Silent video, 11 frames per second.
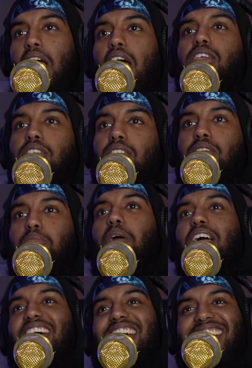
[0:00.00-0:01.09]
That's my guy.
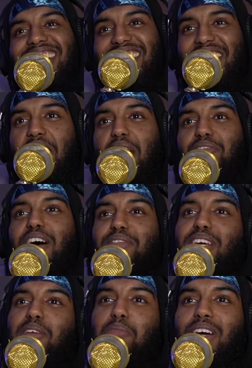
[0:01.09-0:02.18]
It's my guy. If
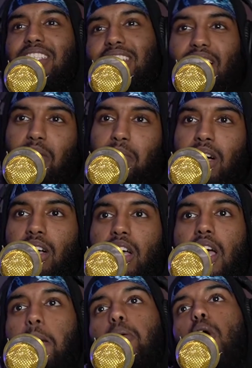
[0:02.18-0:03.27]
I ever get pressed at
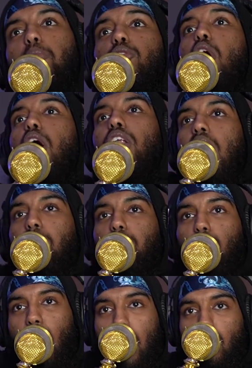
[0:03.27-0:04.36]
Carmel, bro,
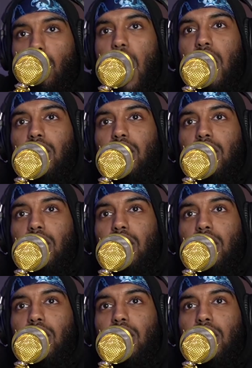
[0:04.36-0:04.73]
nah, bro.